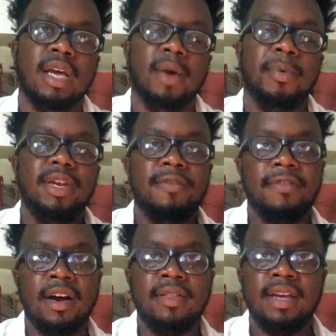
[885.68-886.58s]
And when
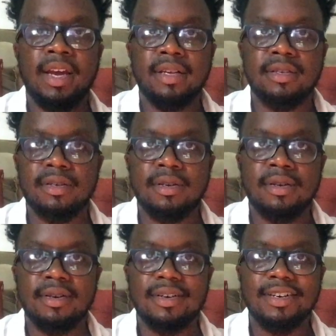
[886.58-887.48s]
you find the answer
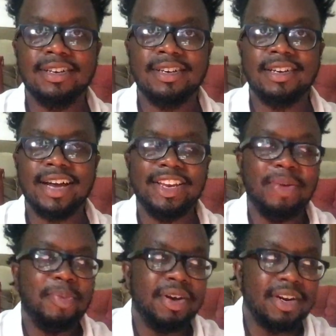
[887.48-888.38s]
and
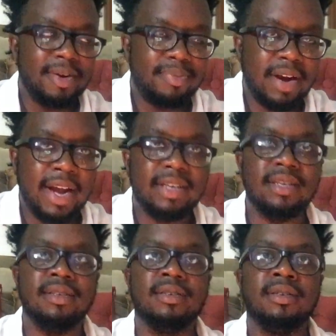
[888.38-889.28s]
you put it into
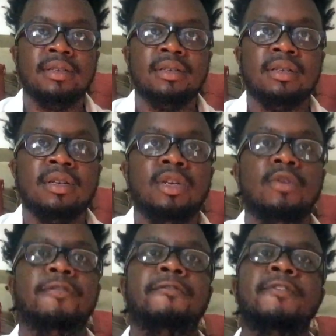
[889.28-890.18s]
practice,
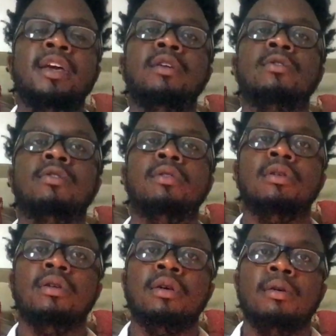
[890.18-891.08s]
you
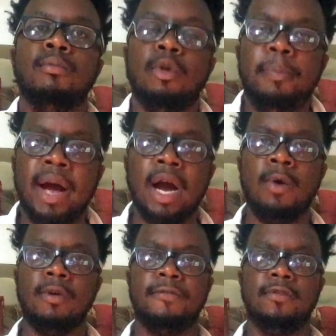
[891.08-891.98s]
feel more
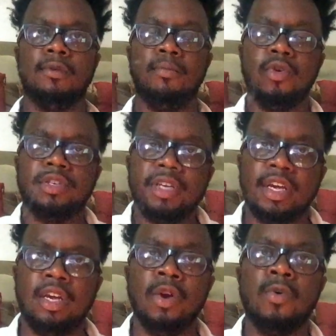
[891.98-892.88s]
powerful, more
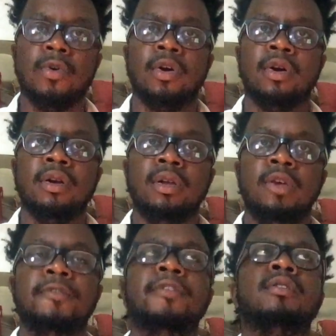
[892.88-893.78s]
secure.
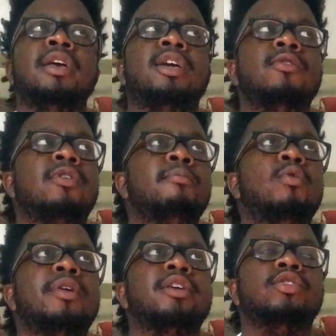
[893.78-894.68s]
You feel like you're in
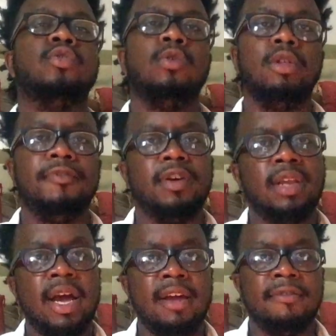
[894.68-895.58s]
more control of
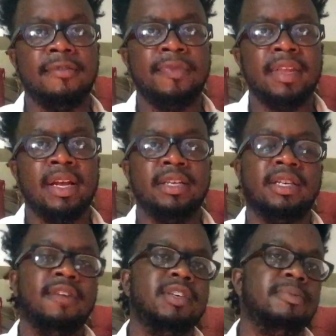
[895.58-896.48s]
your life
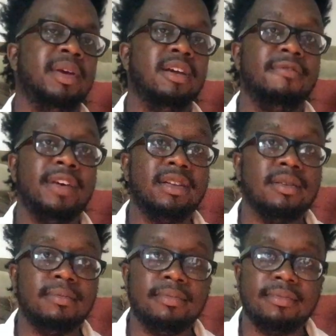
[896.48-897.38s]
instead of just being a
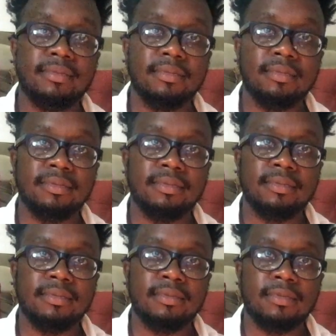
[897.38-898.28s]
victim,
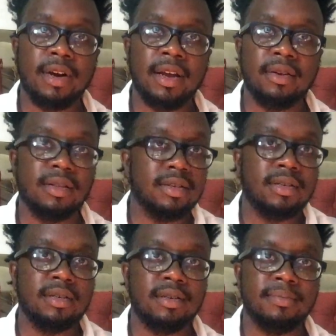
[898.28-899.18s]
right, to the
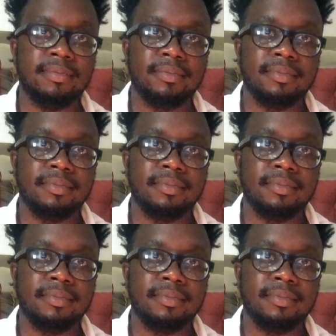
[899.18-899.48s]
system.